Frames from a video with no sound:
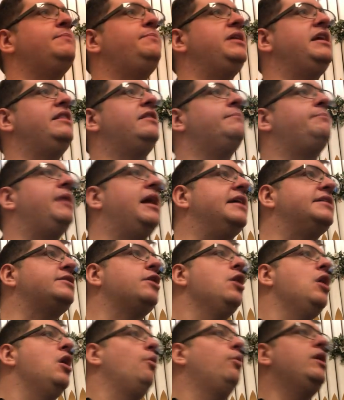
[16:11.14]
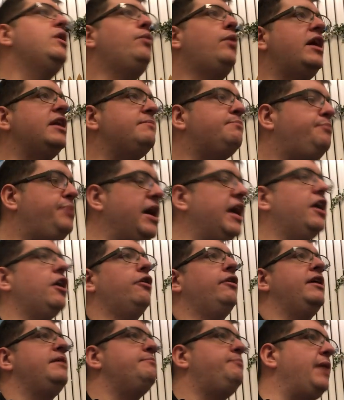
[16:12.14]
to be the best. We want
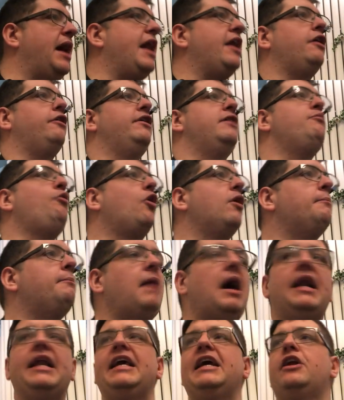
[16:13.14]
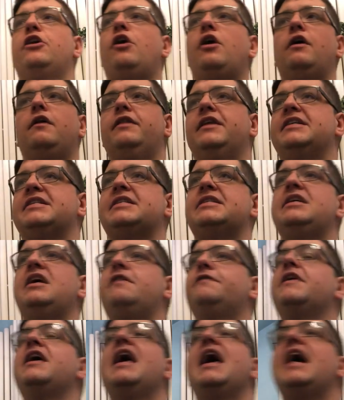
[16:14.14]
bigger and better and more money and all this
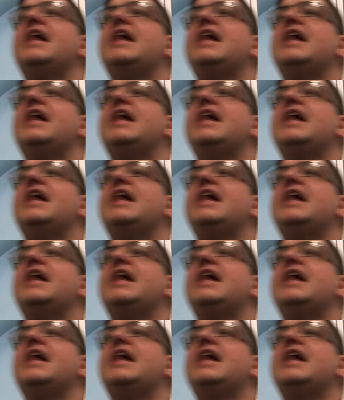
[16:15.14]
stuff.